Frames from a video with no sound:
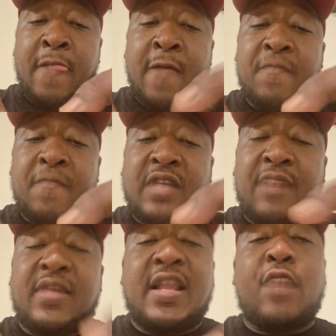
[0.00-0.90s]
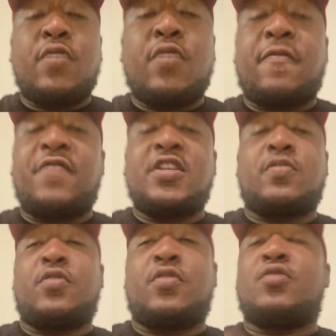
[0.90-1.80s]
Same thing like with a fish. When you
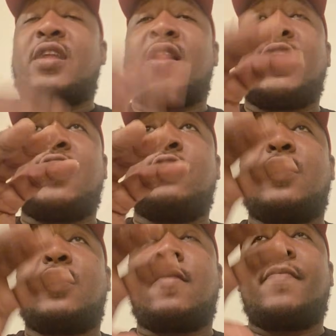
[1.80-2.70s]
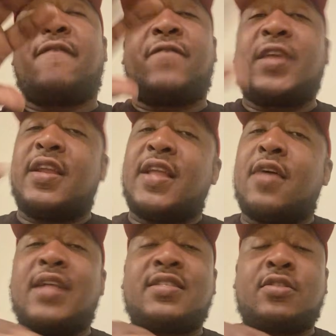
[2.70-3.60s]
try to lay those that fin down,
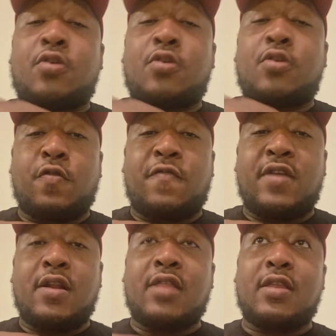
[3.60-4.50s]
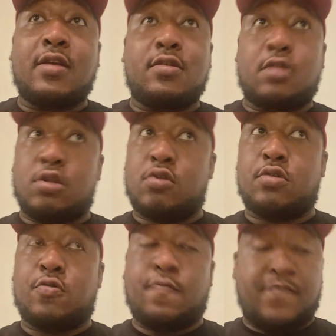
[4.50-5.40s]
that dorsal fin, I think it's the dorsal,